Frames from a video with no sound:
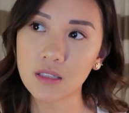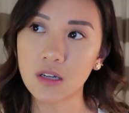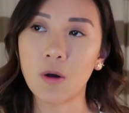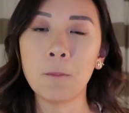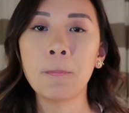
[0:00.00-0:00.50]

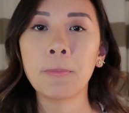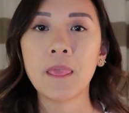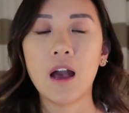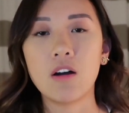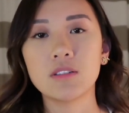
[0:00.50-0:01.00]
So
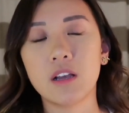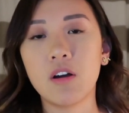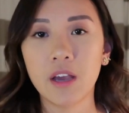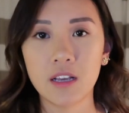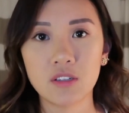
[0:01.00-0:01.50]
I was like,
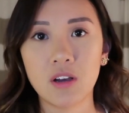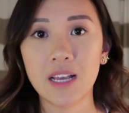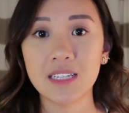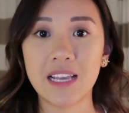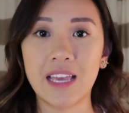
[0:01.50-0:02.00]
okay, so I
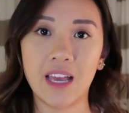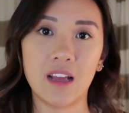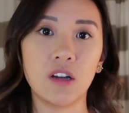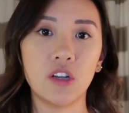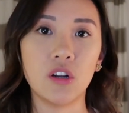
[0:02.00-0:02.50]
guess I
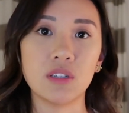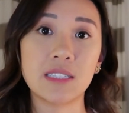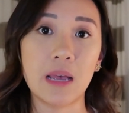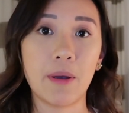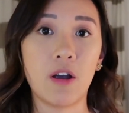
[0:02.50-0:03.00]
can't, you know,
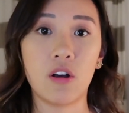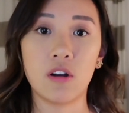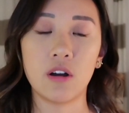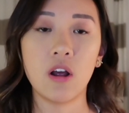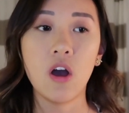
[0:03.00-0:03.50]
set my
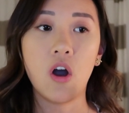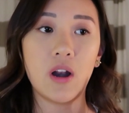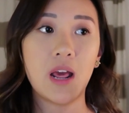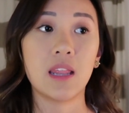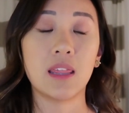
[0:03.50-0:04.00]
heart on
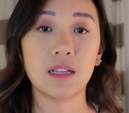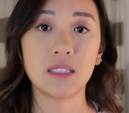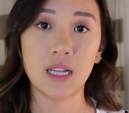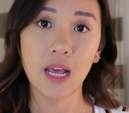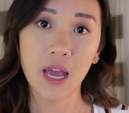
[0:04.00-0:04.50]
anything
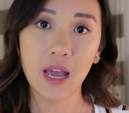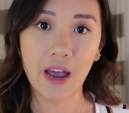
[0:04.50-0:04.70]
today.